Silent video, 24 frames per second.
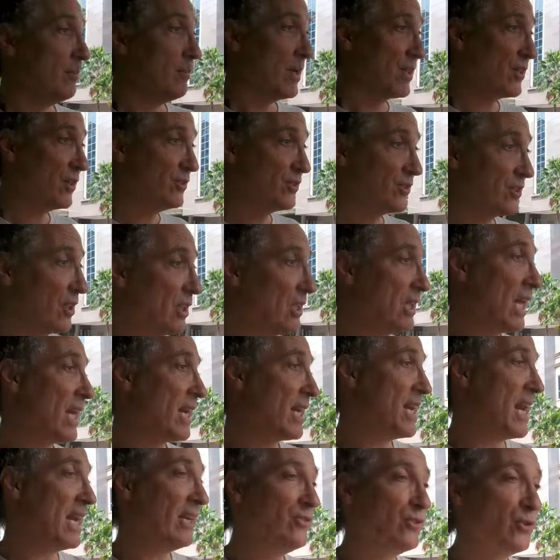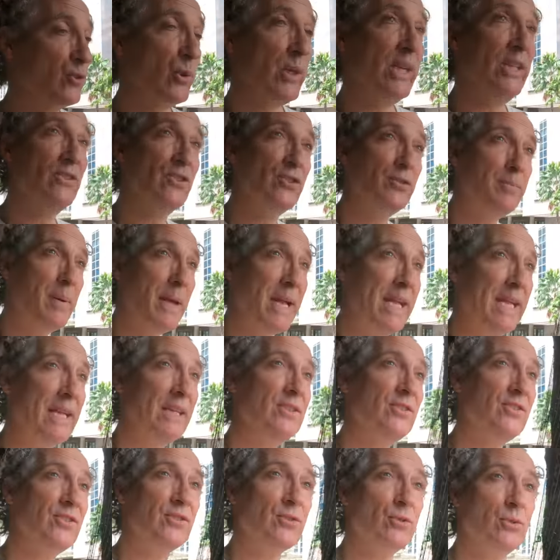But there's still a lot of nice green
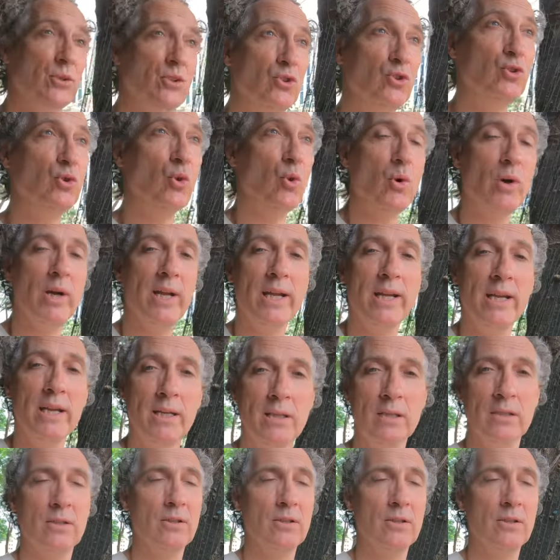space to enjoy.